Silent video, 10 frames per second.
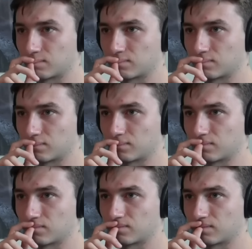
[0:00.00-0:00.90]

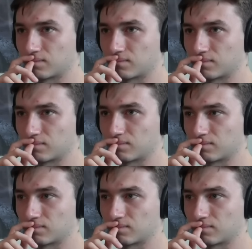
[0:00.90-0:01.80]

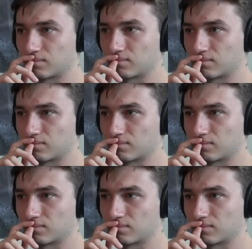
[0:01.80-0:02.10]
(silence)